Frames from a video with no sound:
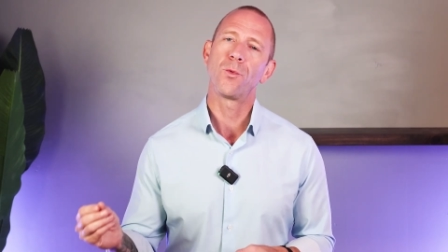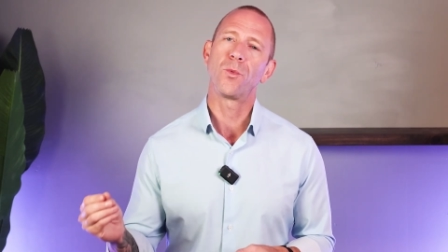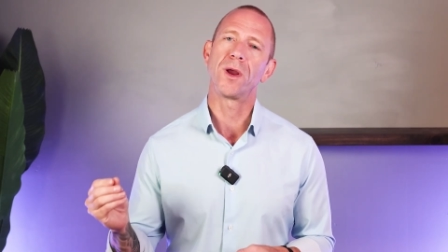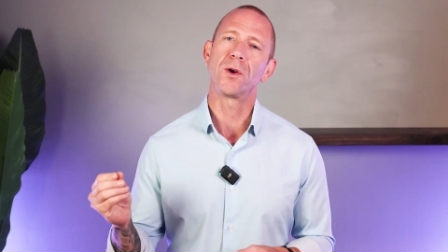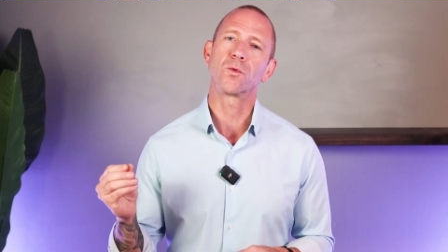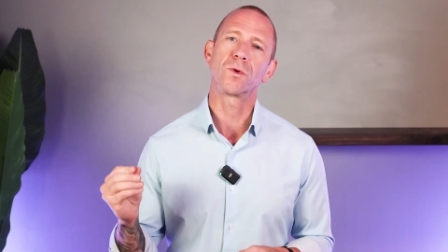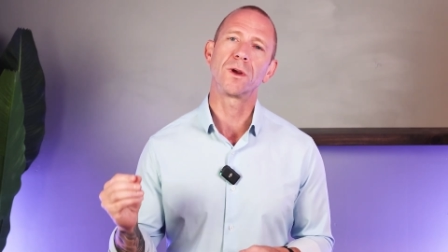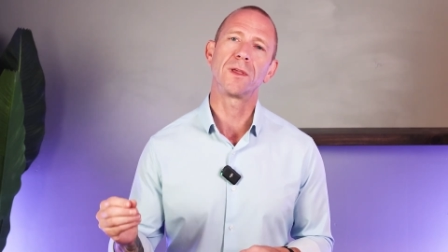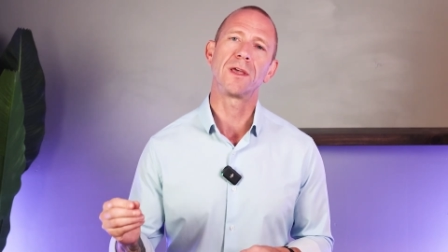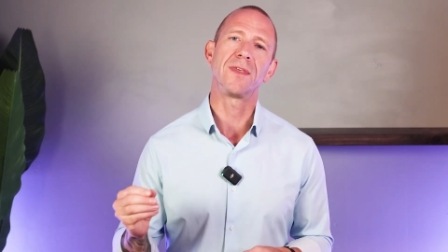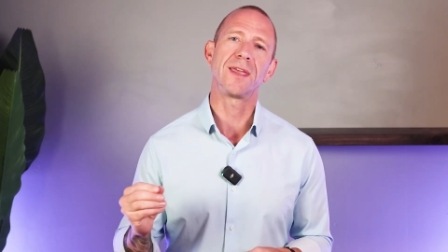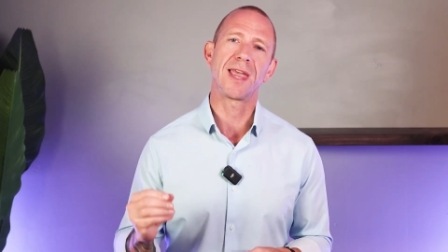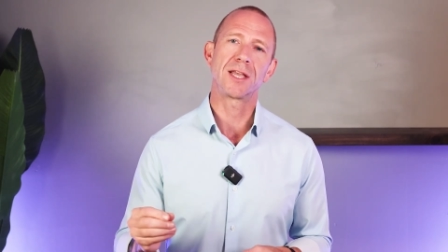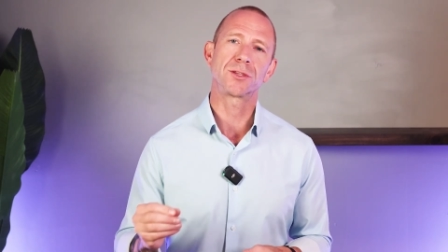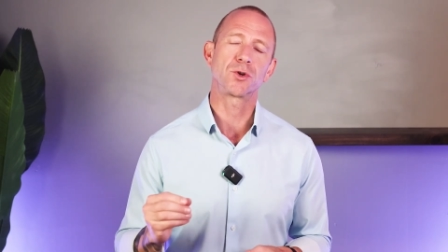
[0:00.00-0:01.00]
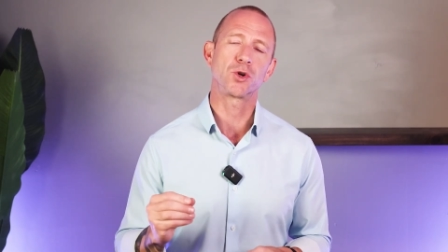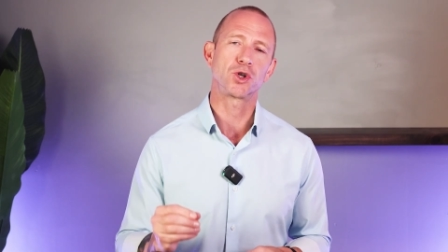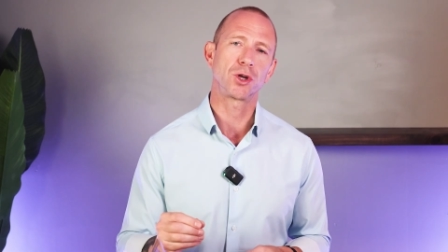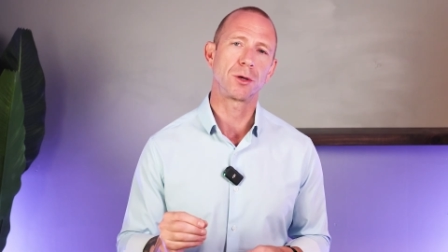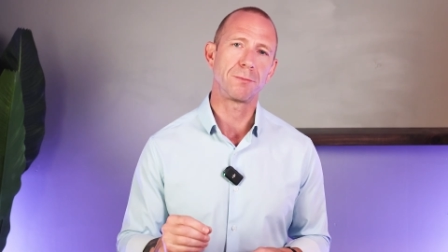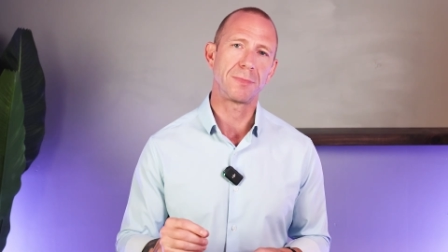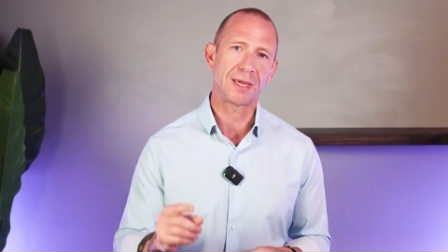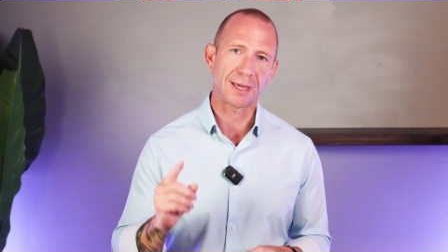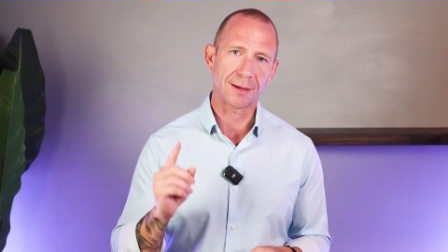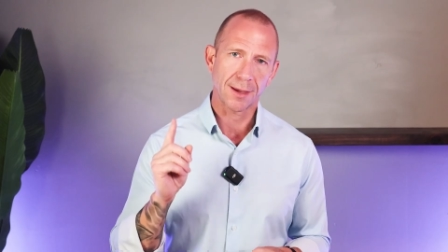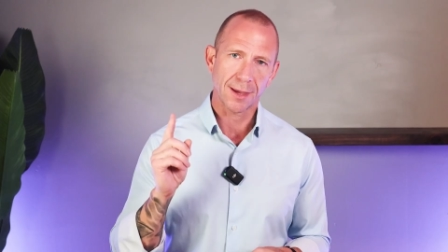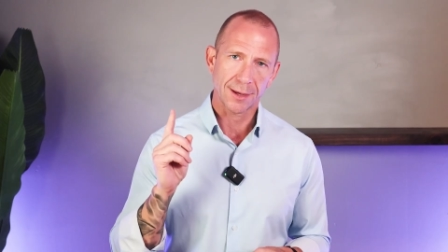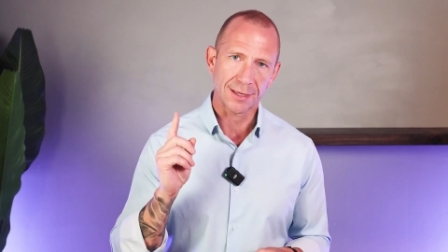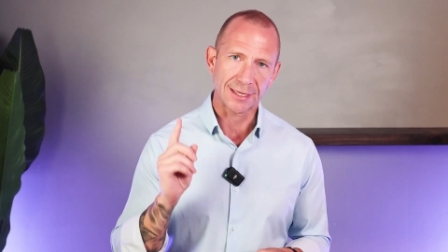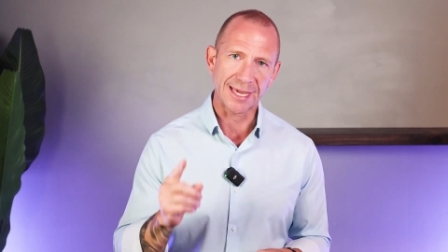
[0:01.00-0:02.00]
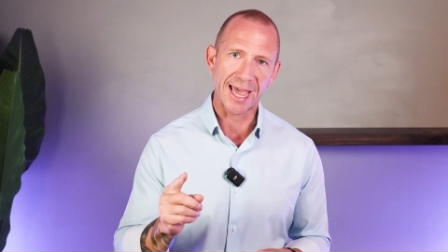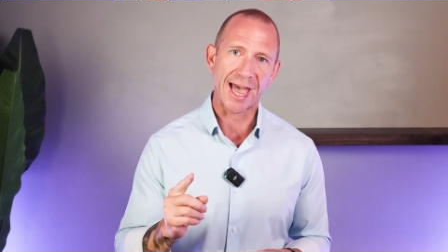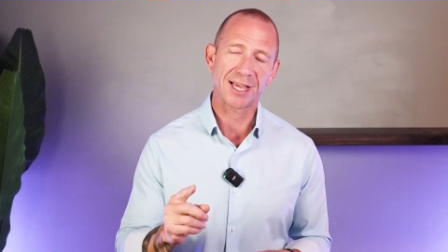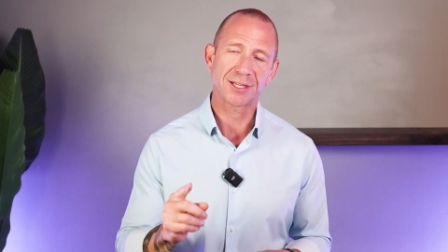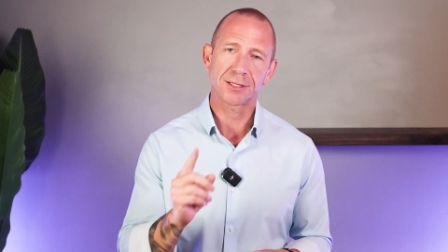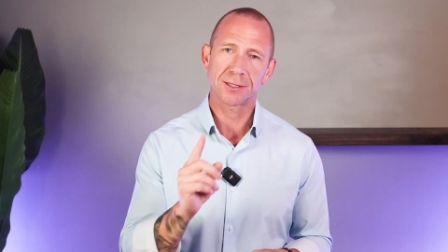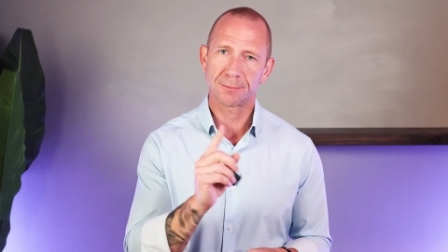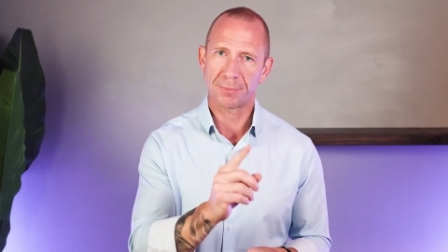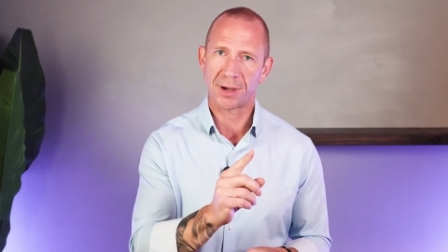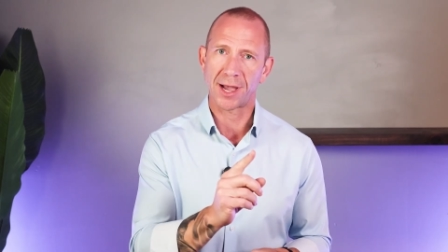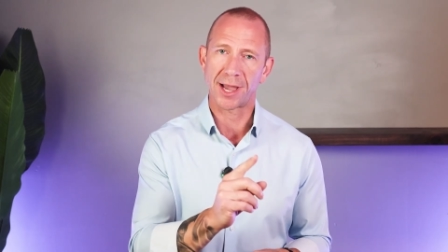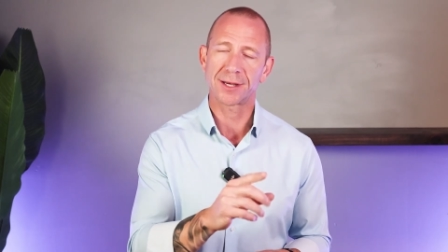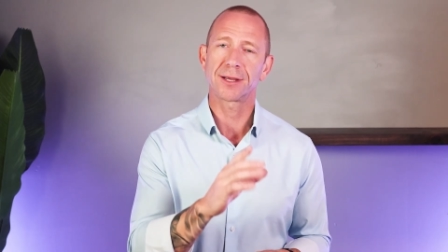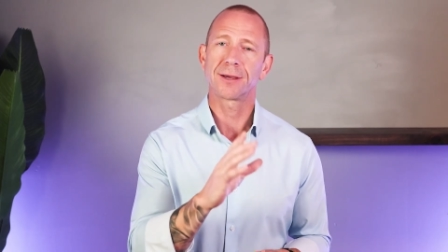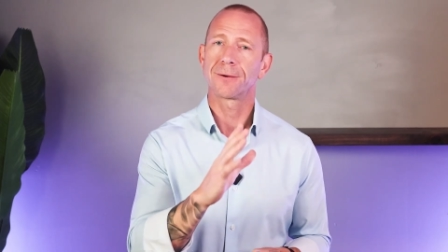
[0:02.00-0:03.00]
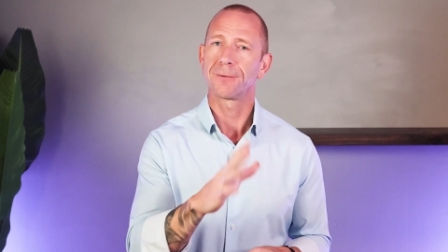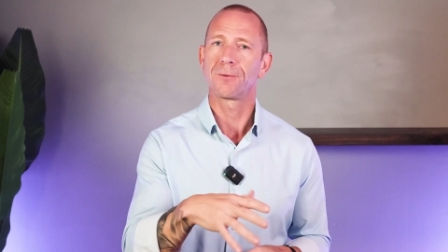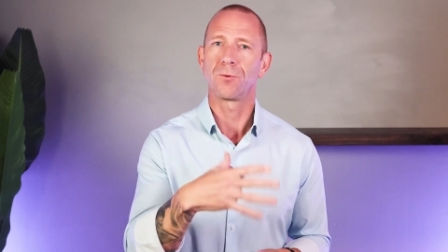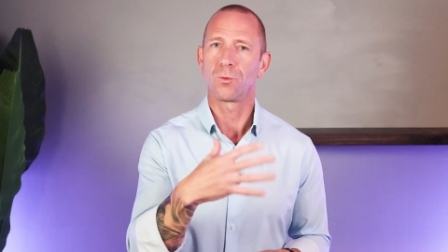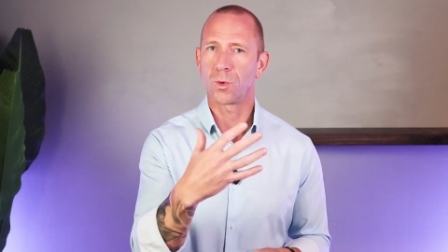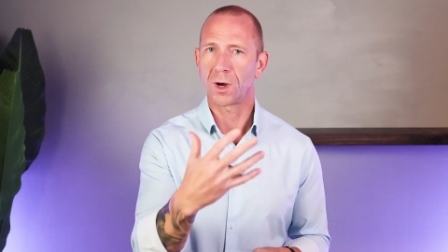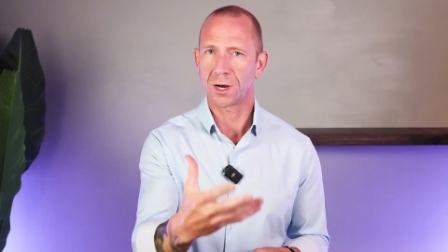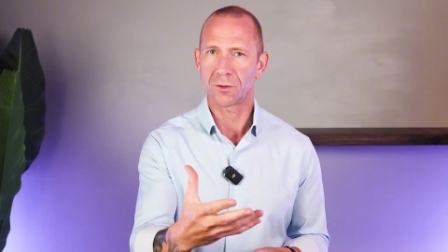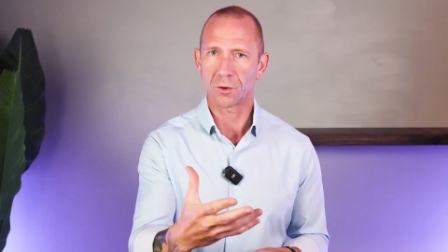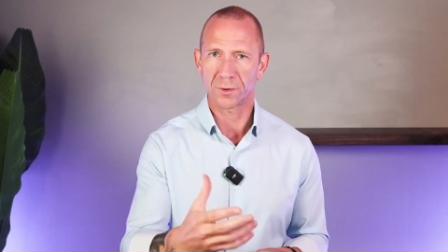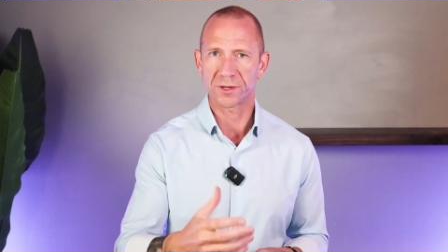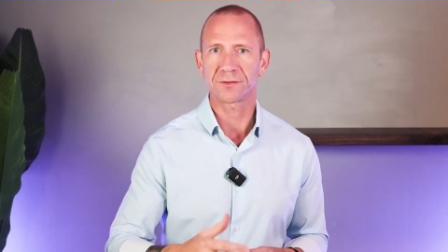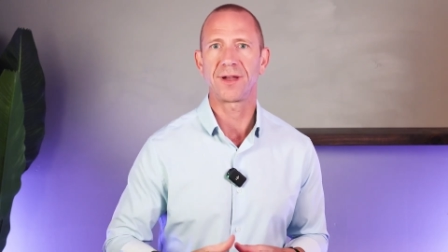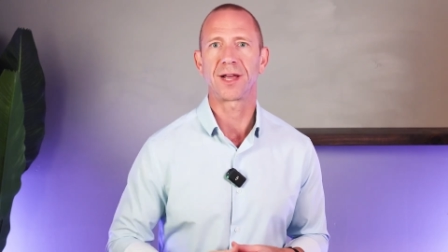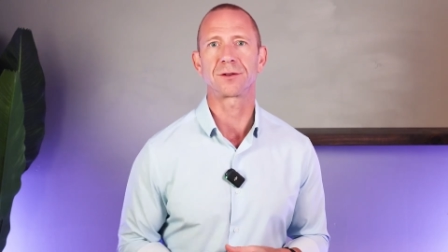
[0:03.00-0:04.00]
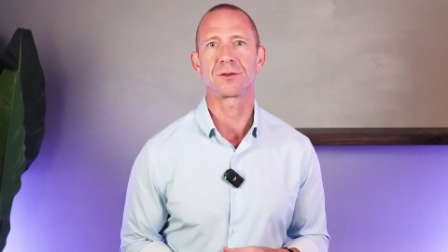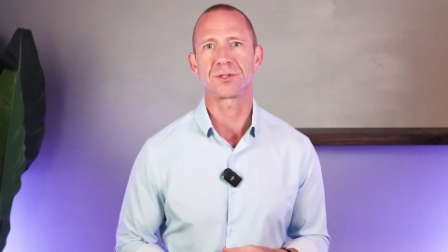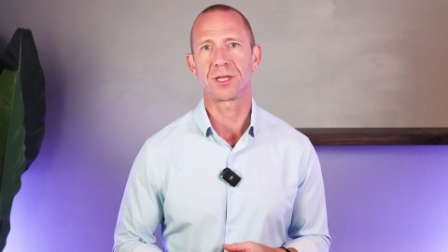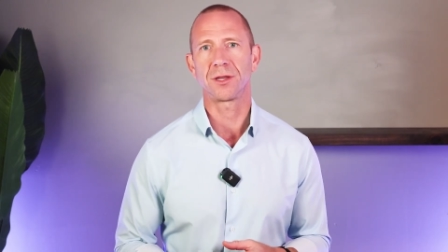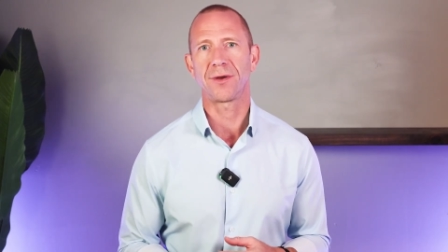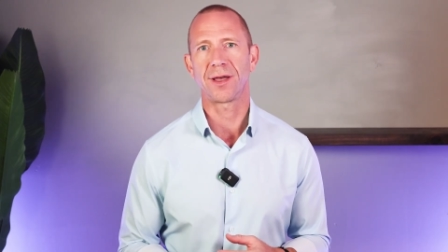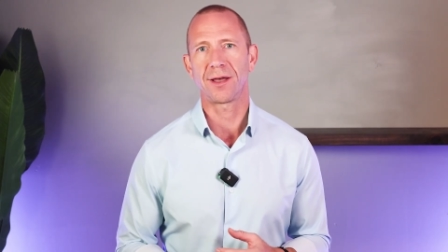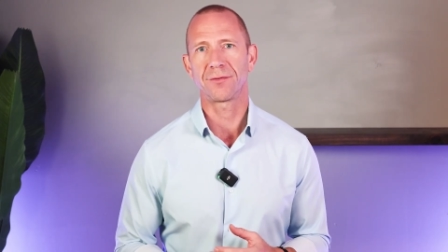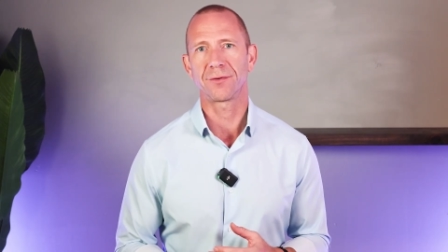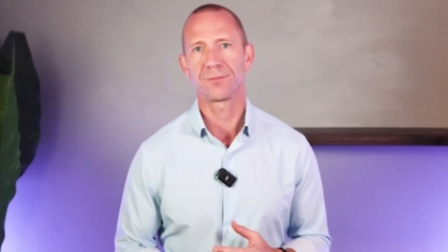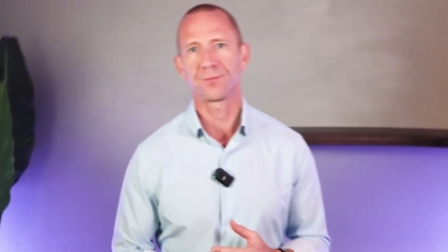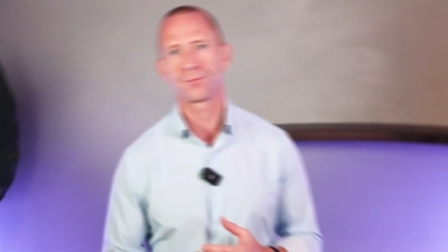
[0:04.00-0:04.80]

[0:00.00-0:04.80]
when really the answer should be yes, but what other risk factors do you have?